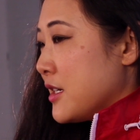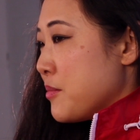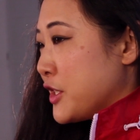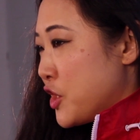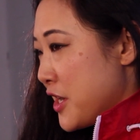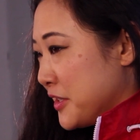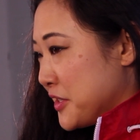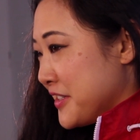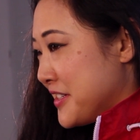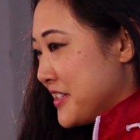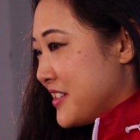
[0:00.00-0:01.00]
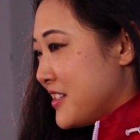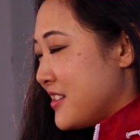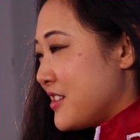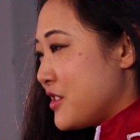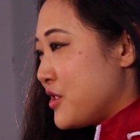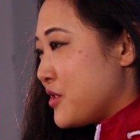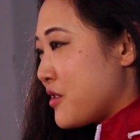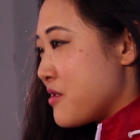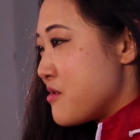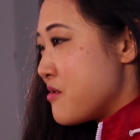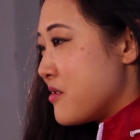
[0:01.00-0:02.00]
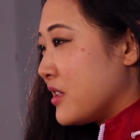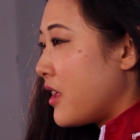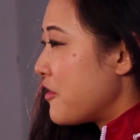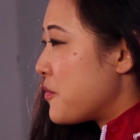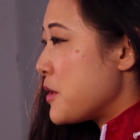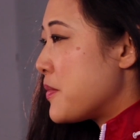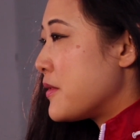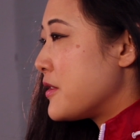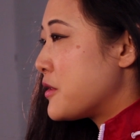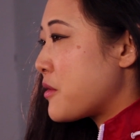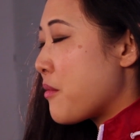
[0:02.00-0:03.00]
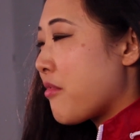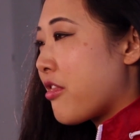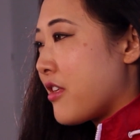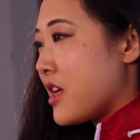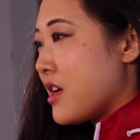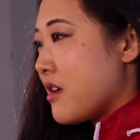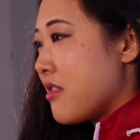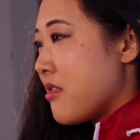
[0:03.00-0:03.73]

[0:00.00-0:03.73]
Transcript: My childhood. So a lot of people don't think